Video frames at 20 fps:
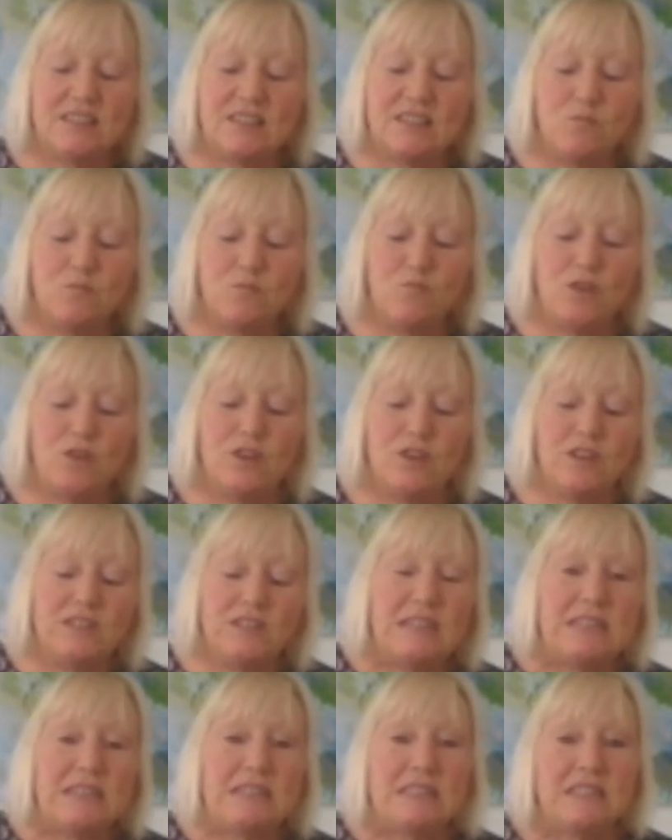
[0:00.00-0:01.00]
some
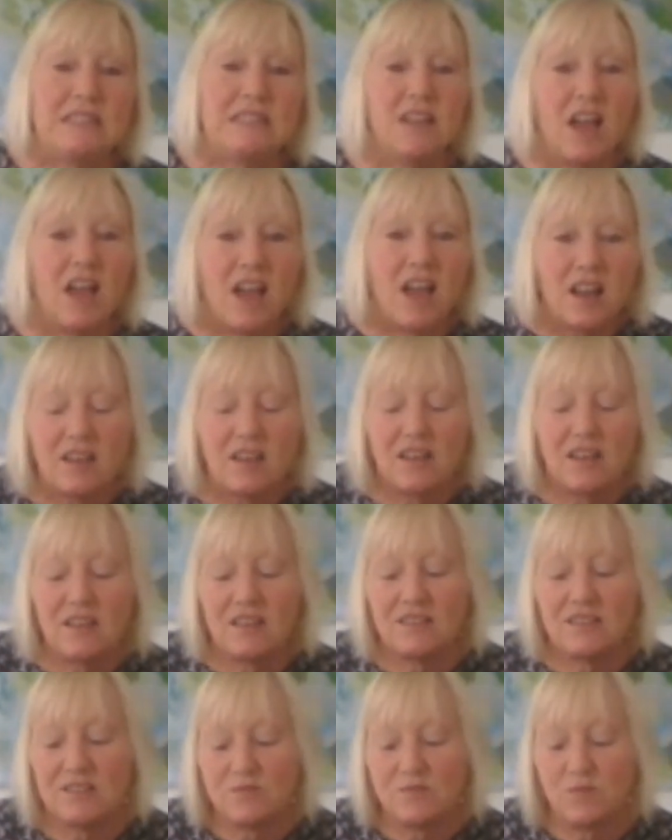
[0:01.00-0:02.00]
wordings and
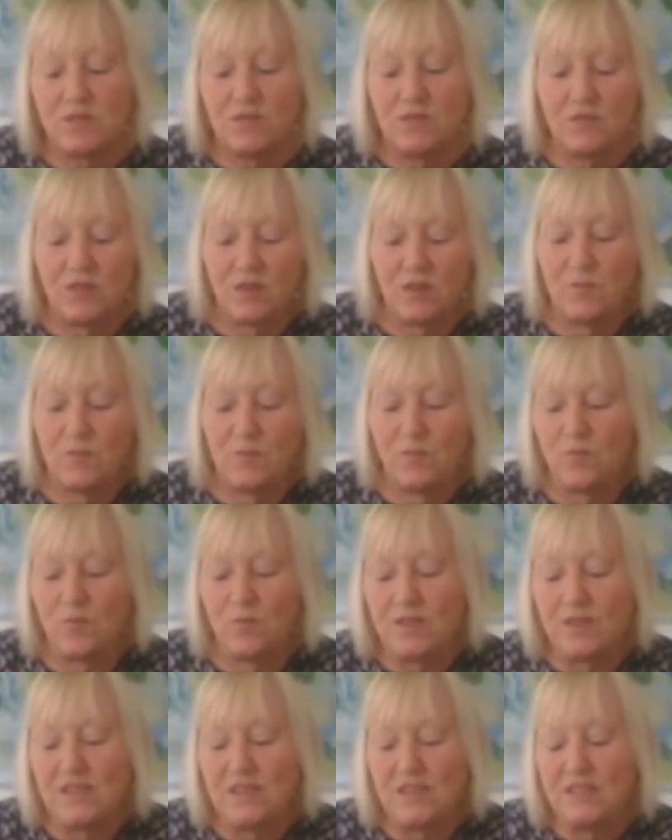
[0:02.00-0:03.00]
colours
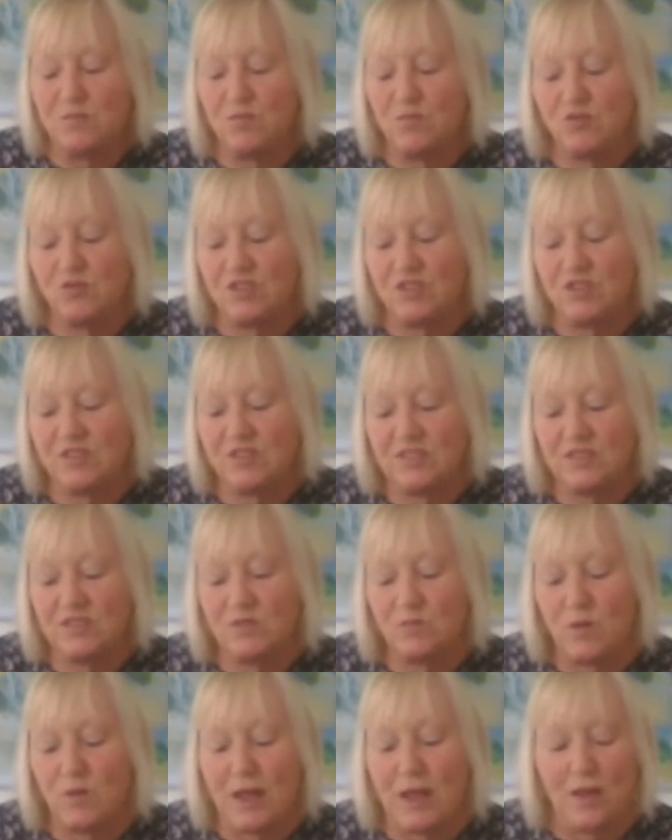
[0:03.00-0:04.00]
with these products as
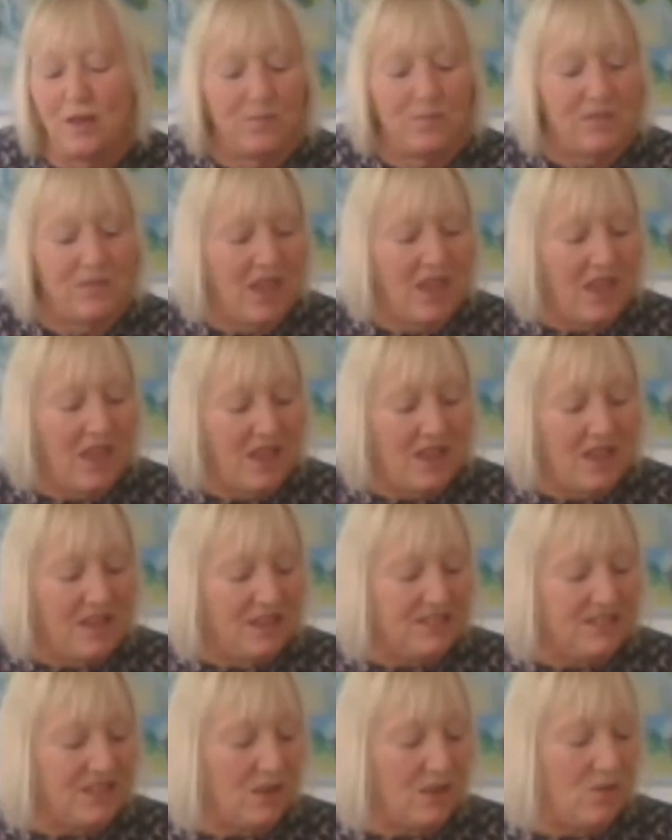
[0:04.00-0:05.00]
well.
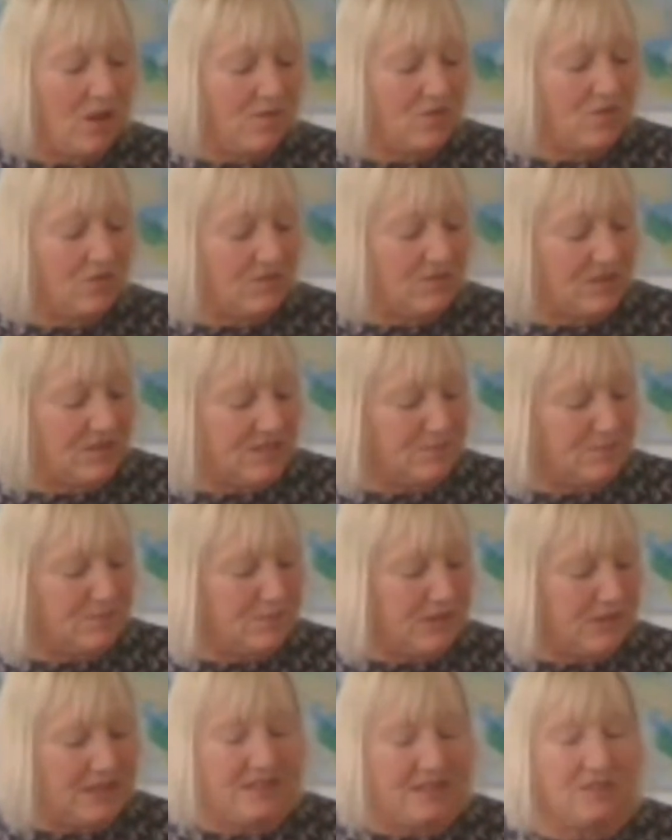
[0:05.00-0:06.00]
So I've got some
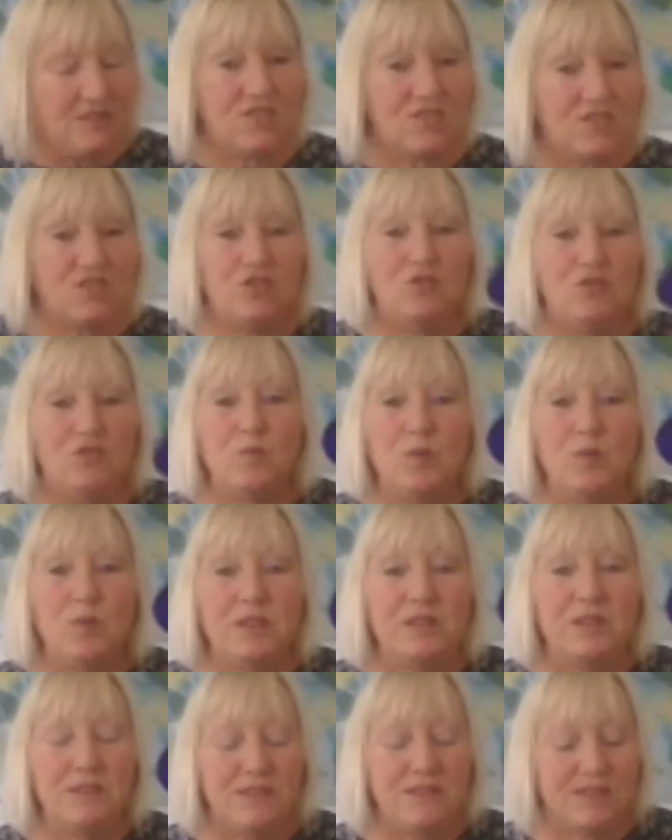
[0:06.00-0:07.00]
little
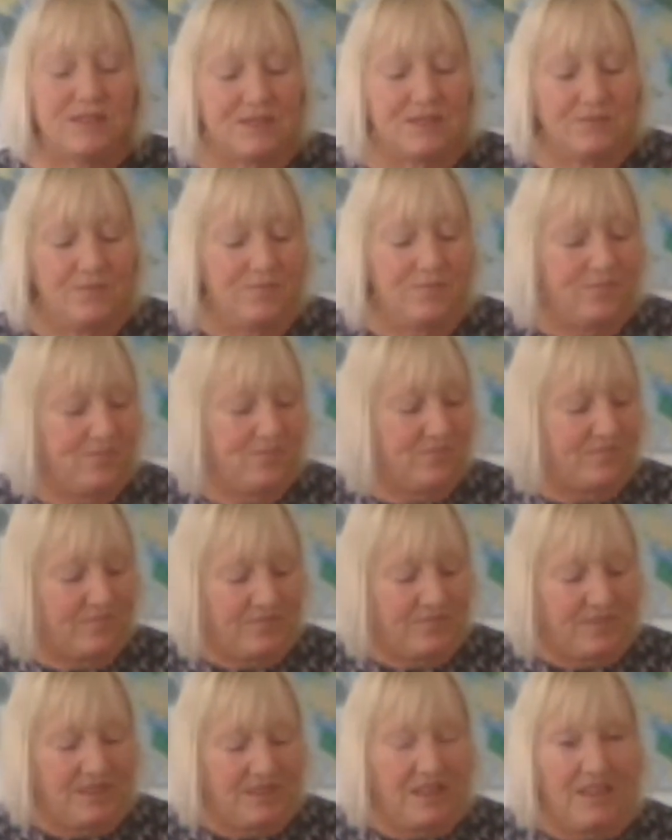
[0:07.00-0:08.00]
scoopers
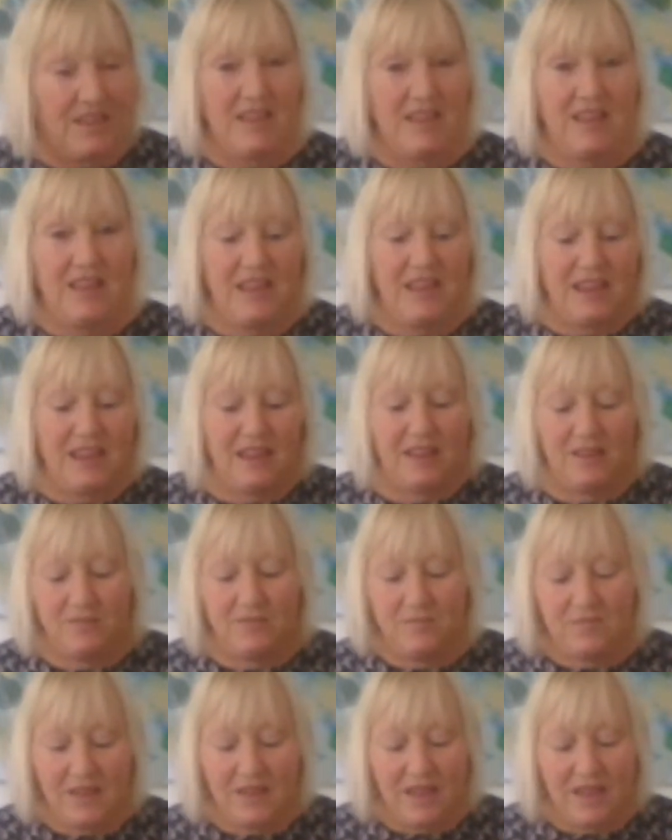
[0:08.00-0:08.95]
here,